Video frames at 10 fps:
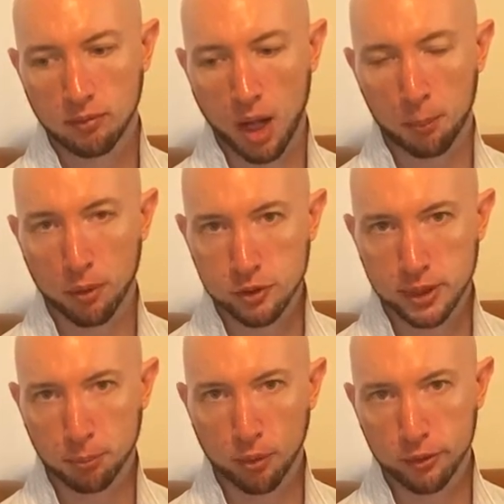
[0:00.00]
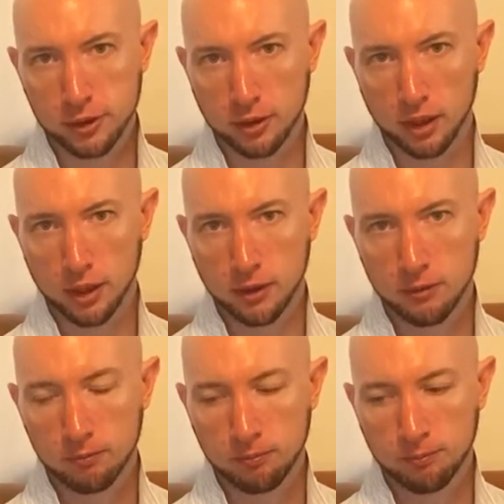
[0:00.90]
And most importantly,
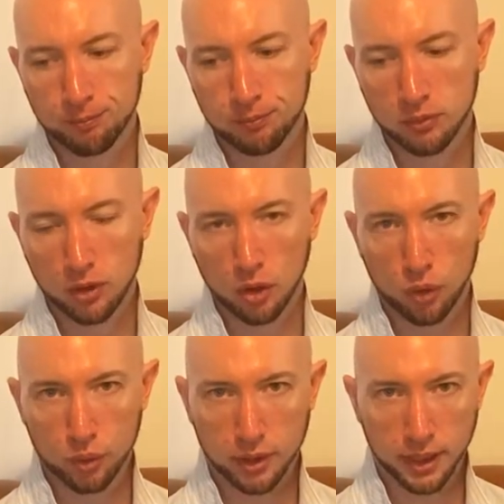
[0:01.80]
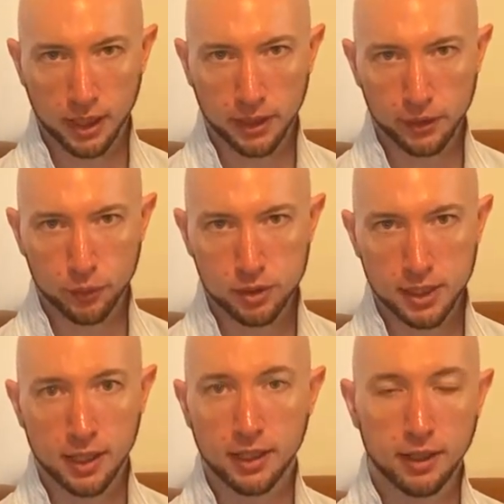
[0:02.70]
who can hear you
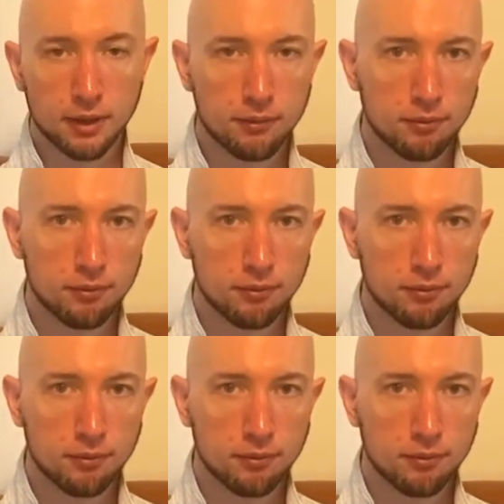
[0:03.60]
saying it?